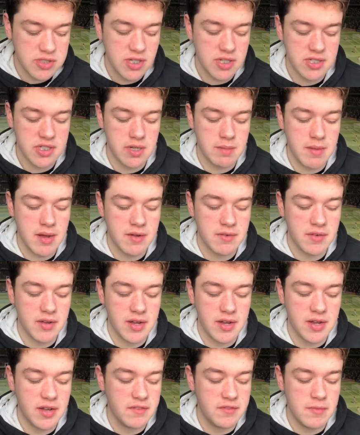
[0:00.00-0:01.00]
Last time out
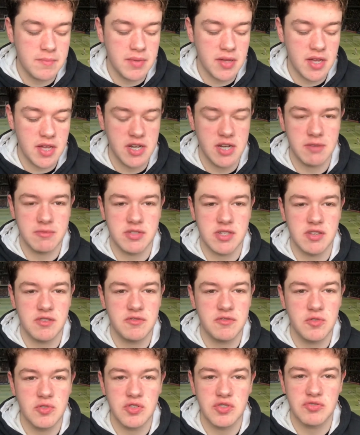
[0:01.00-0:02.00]
for Burton, it was a
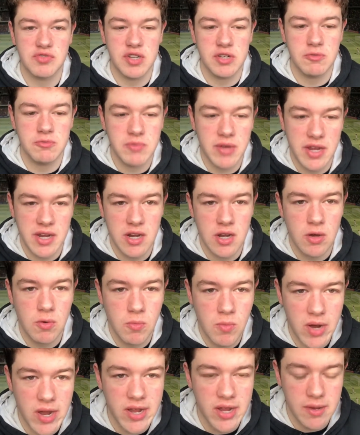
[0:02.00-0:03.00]
4-3 win
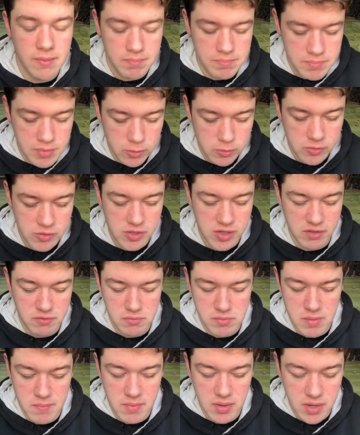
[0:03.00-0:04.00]
away at Bolton, having
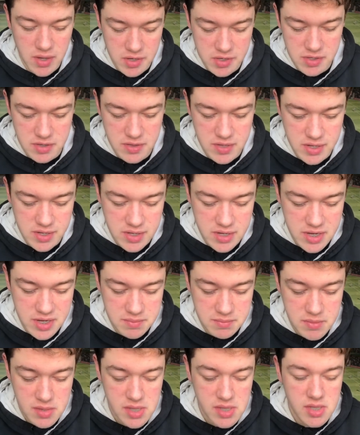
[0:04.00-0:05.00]
been behind in that game.